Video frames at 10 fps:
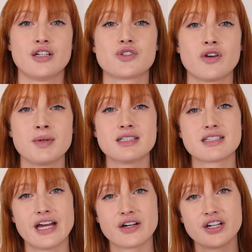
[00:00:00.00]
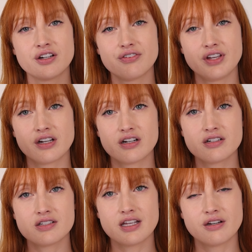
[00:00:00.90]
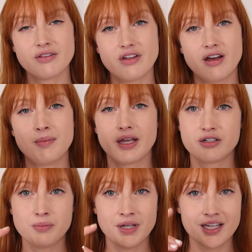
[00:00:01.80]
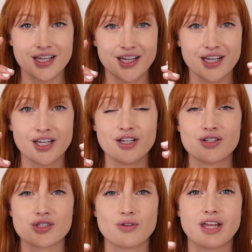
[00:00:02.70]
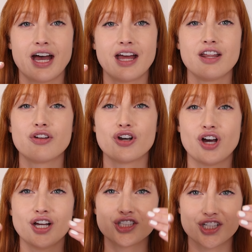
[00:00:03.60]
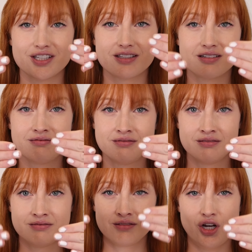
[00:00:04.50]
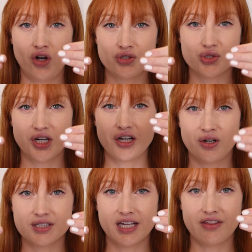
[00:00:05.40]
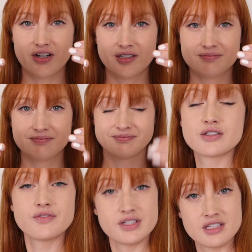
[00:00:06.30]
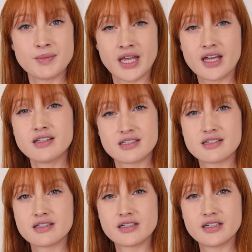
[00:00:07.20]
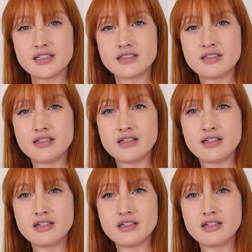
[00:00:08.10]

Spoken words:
So I mean staggering your fingers and your thumb and your pinky so that they're not just all straight and all together. So if this is my hand, this doesn't look good.